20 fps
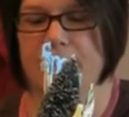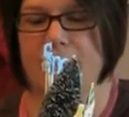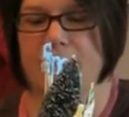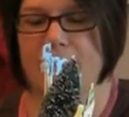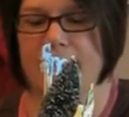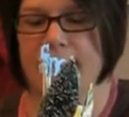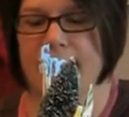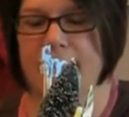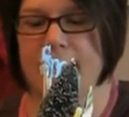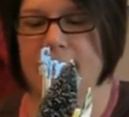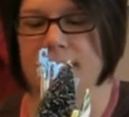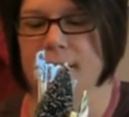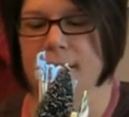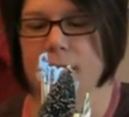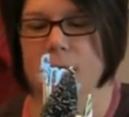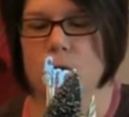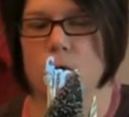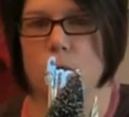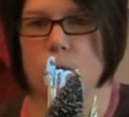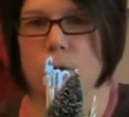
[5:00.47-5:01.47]
I cut the
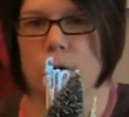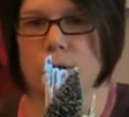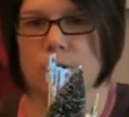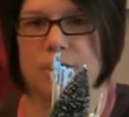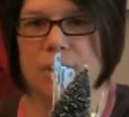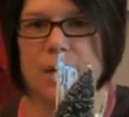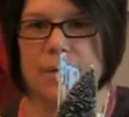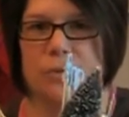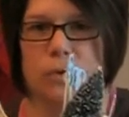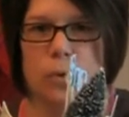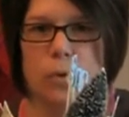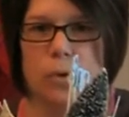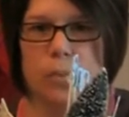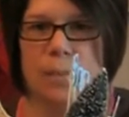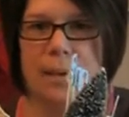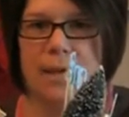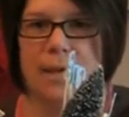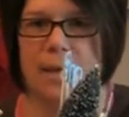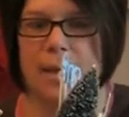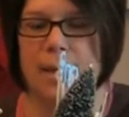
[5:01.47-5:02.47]
little corners off so it would
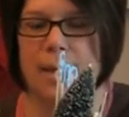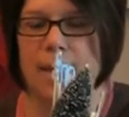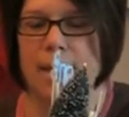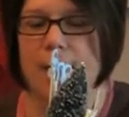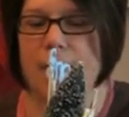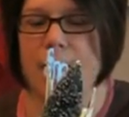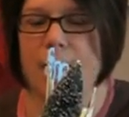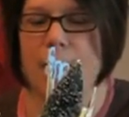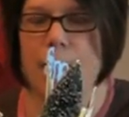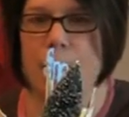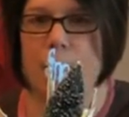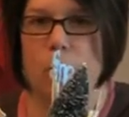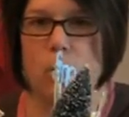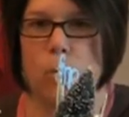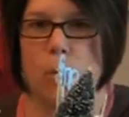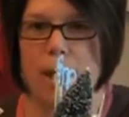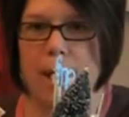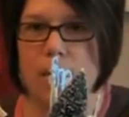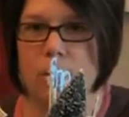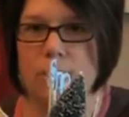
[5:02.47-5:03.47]
be
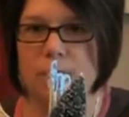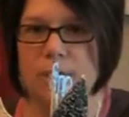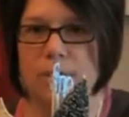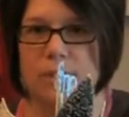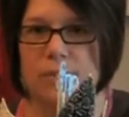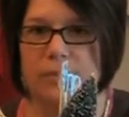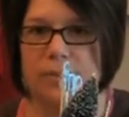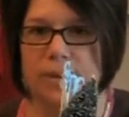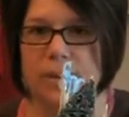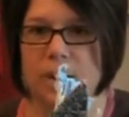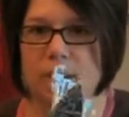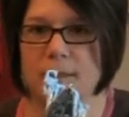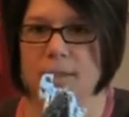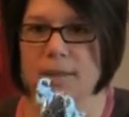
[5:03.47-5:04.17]
round to fit on